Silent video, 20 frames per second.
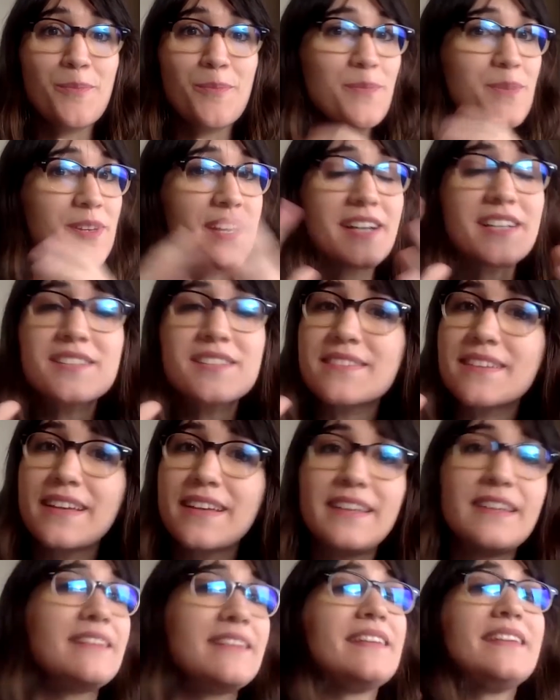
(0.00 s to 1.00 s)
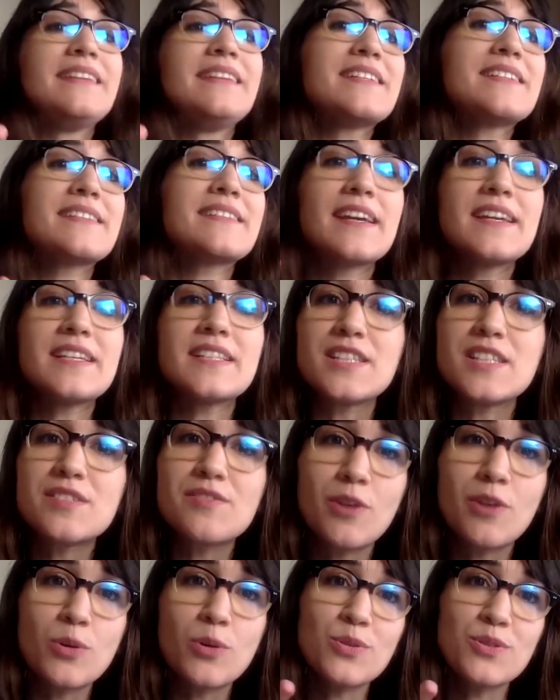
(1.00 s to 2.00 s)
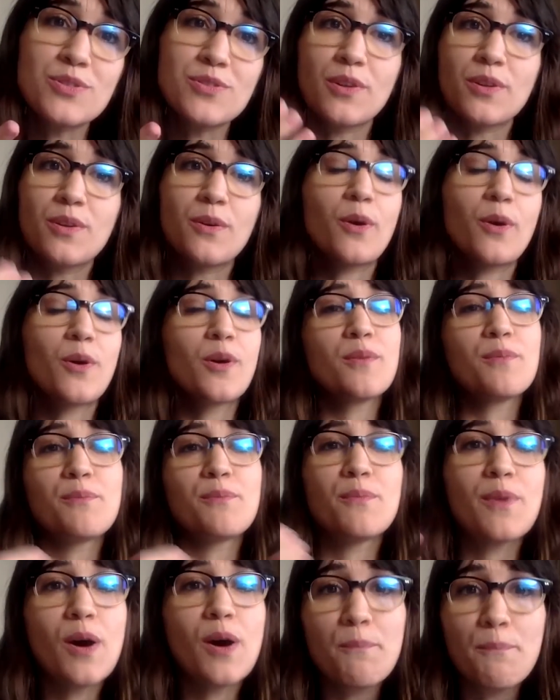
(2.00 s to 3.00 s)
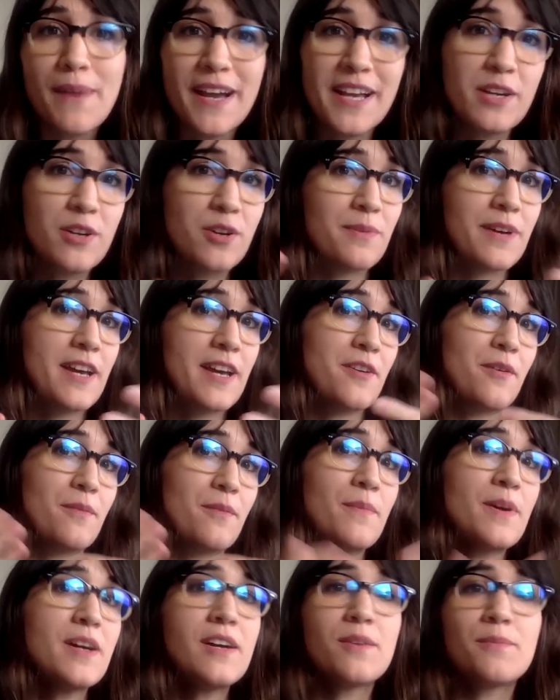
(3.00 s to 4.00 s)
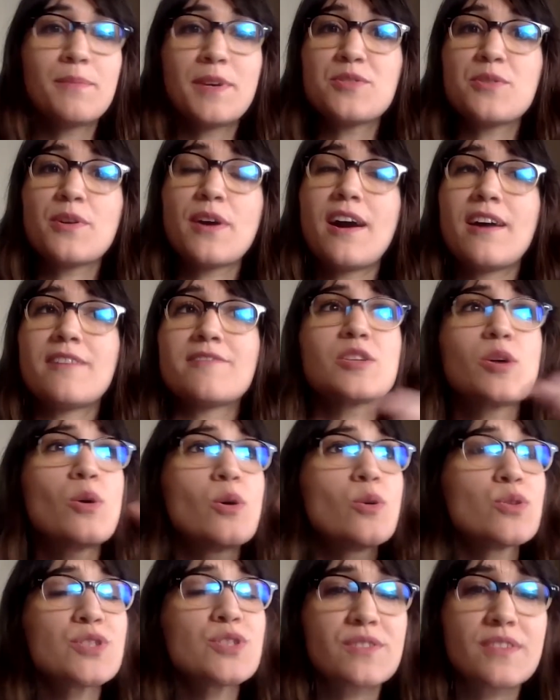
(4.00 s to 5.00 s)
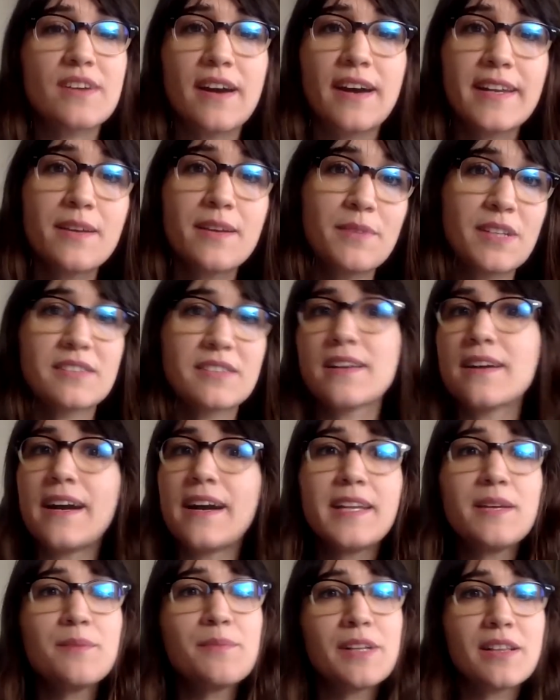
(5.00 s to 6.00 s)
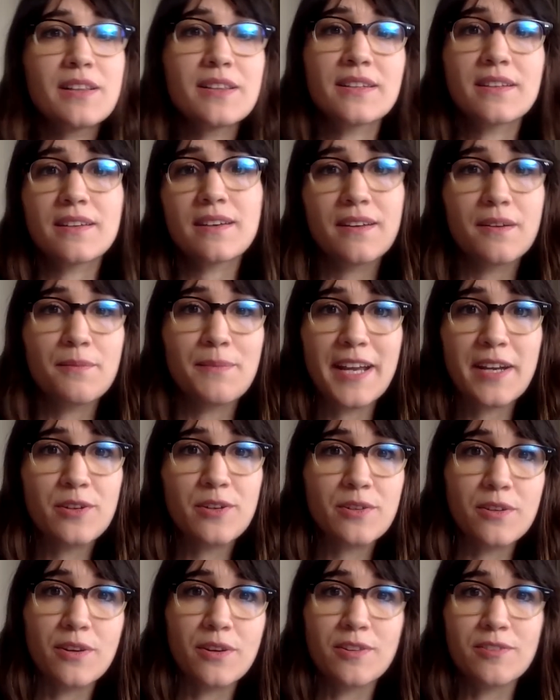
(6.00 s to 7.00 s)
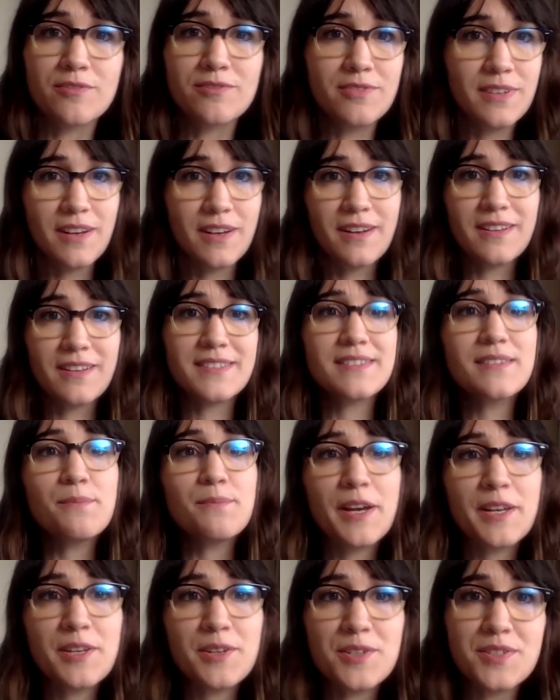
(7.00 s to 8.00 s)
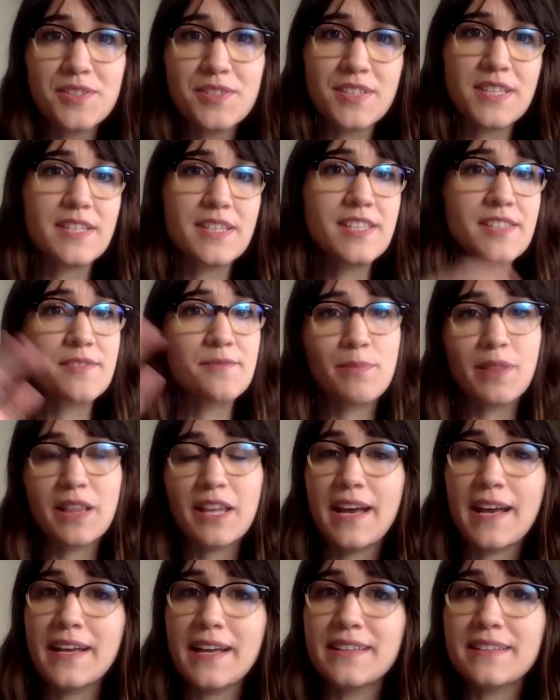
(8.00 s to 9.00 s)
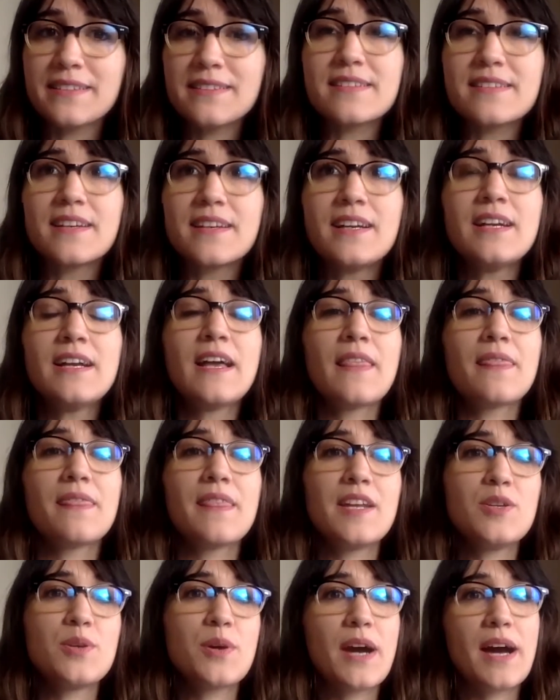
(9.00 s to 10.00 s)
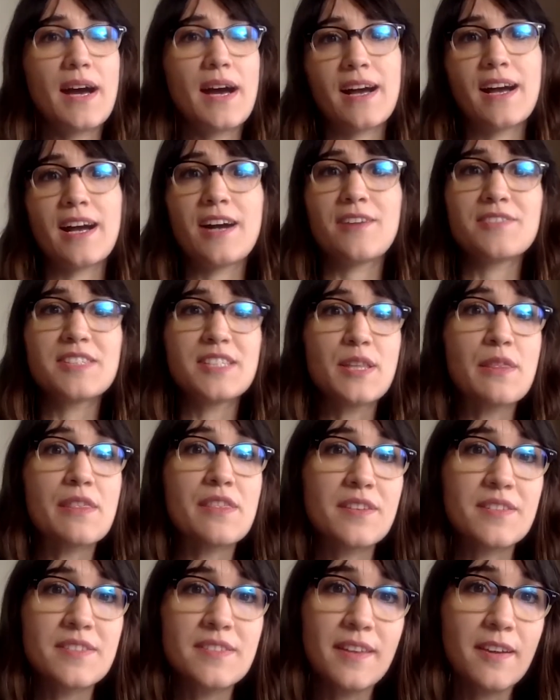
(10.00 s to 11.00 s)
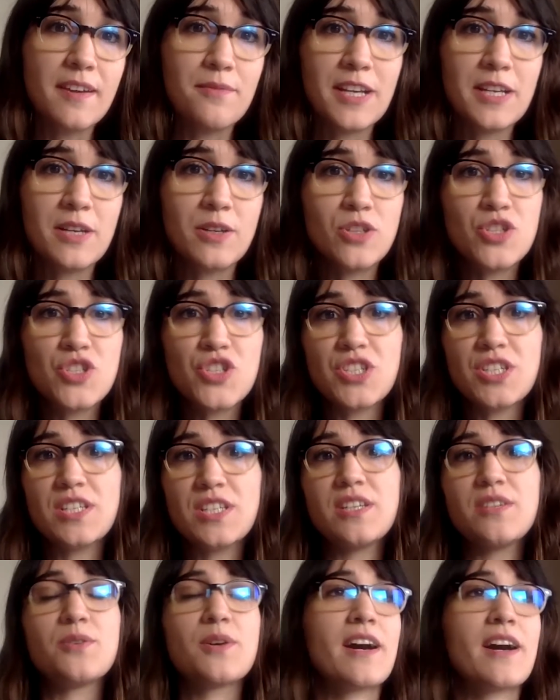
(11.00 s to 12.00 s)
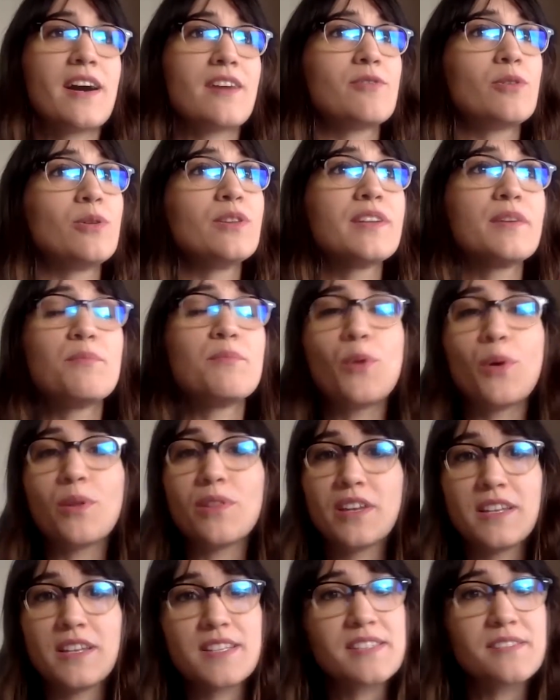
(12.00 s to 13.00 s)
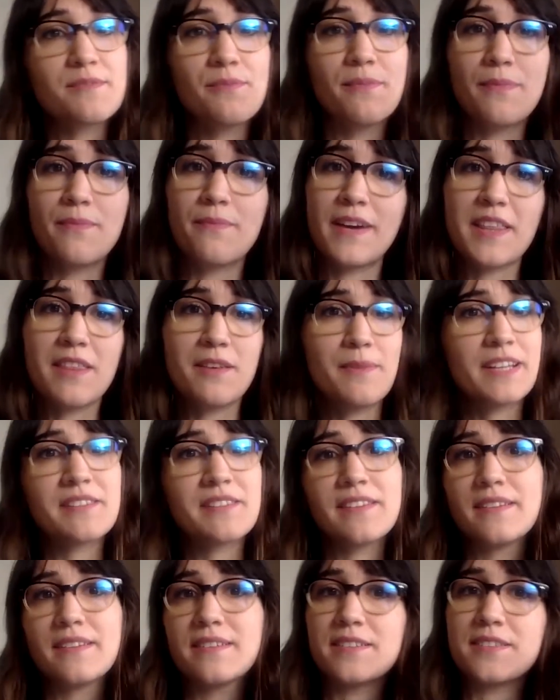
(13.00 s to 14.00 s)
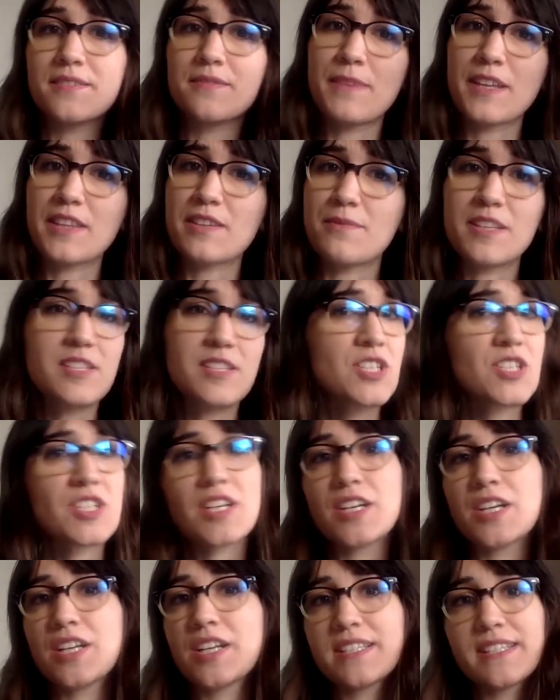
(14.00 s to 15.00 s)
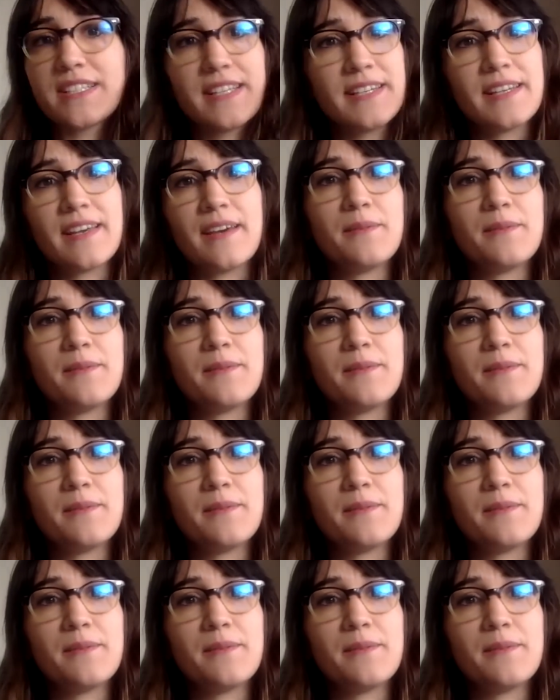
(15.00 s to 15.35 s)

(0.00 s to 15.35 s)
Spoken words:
yes, in this case, it's focused on microbiome, but you have host animal microbe symbiosis, plants, then you have synthetic biology, you have all the modelists, mathematicians, and